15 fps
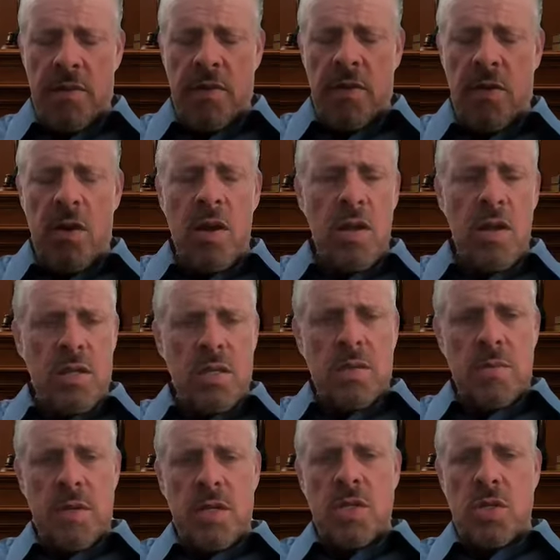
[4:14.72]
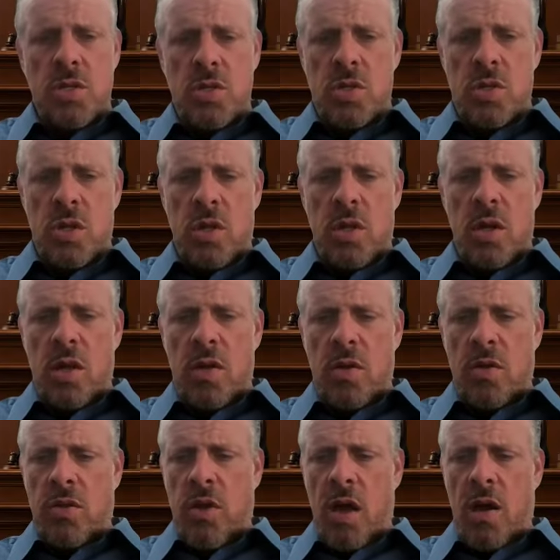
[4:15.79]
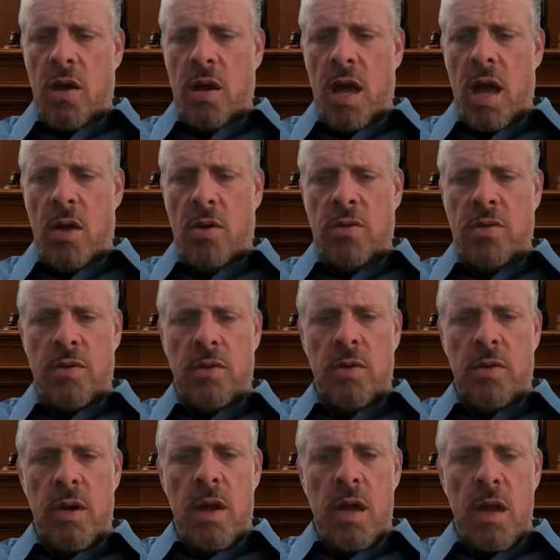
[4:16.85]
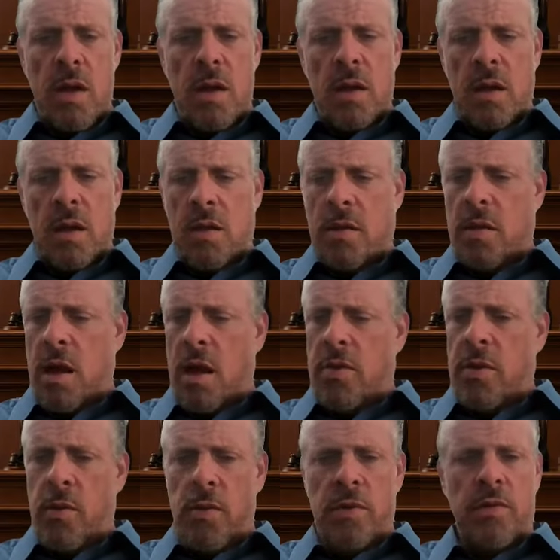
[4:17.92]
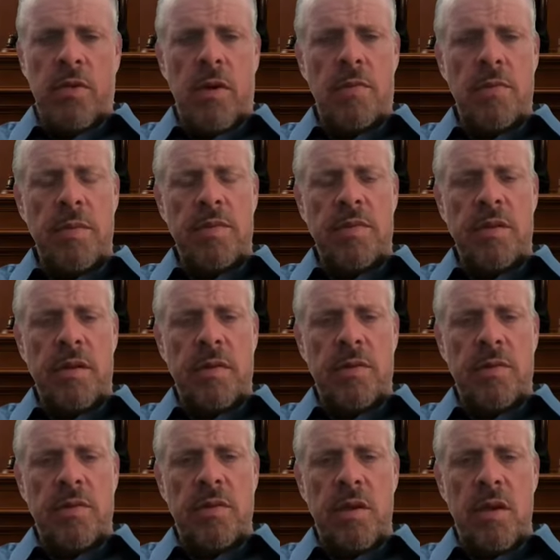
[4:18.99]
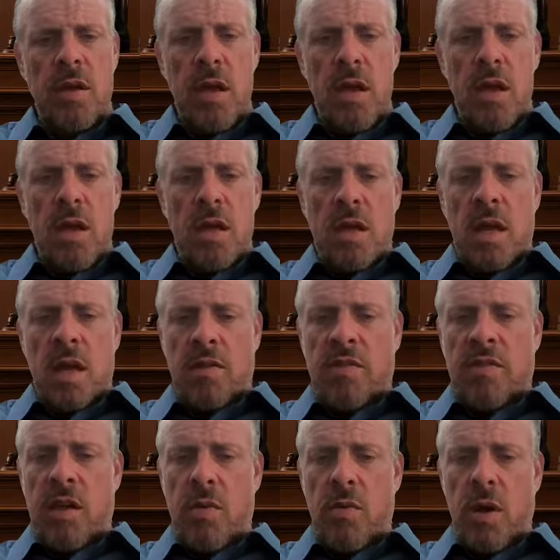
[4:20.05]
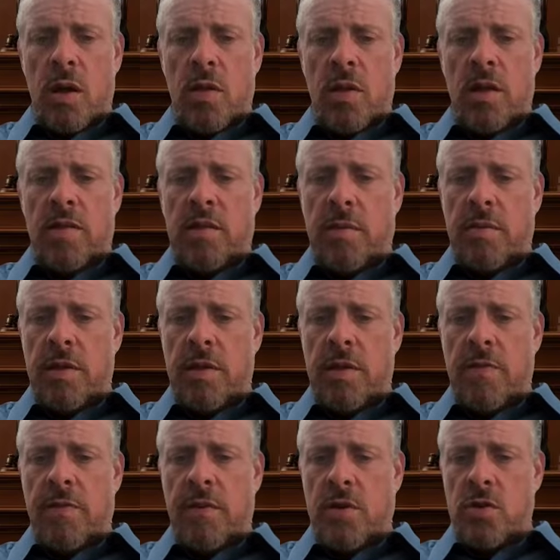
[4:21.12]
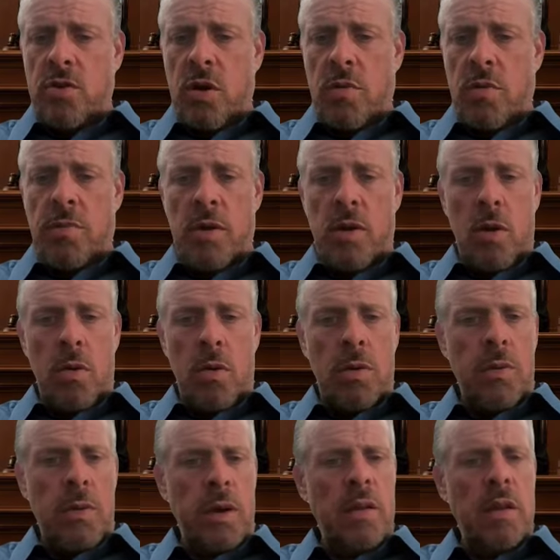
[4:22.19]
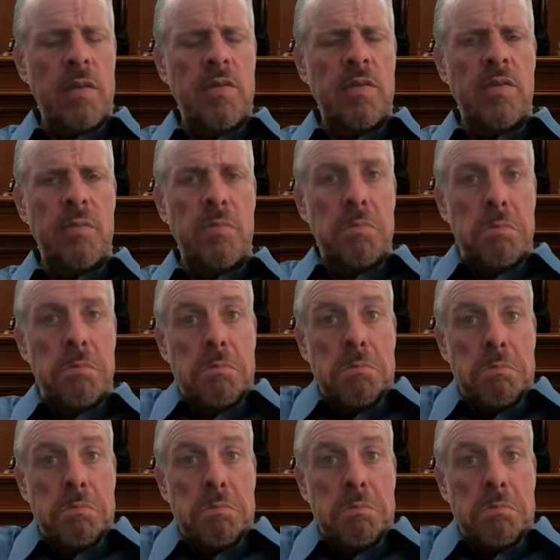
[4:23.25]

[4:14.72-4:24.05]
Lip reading: give you some issues in your thought on how they resolve themselves. Can state regulate something the federal government already regulates?